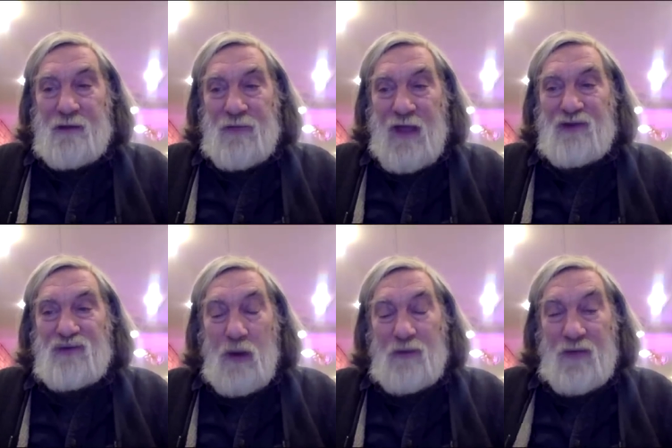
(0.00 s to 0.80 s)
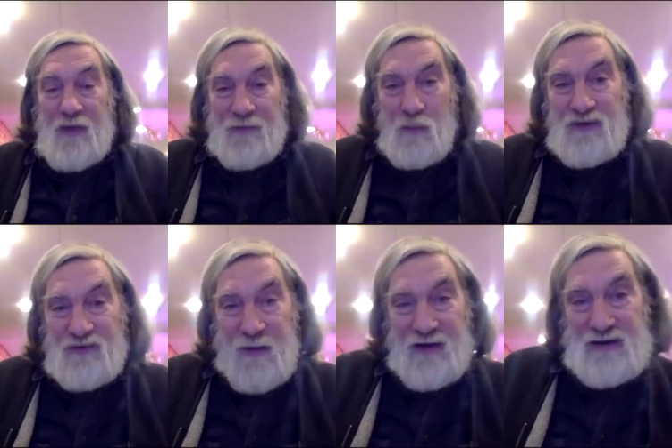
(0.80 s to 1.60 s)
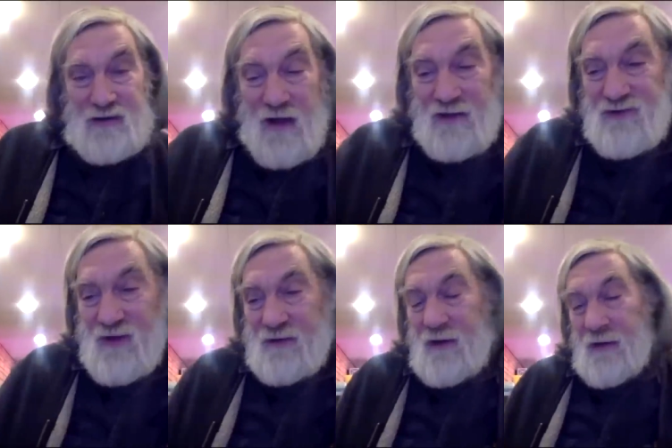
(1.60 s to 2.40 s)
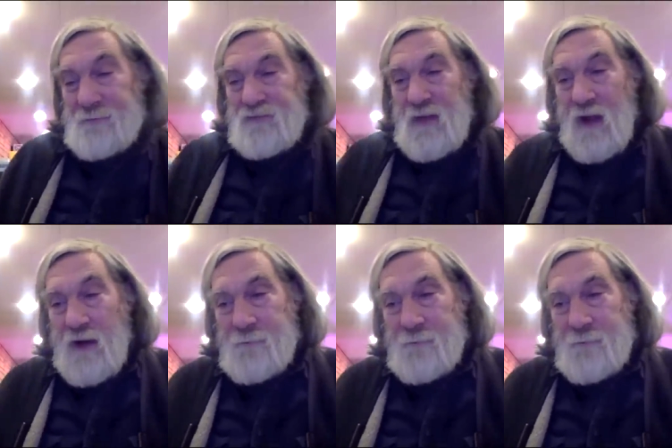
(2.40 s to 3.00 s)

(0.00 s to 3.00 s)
and that's one thing that we specialize in.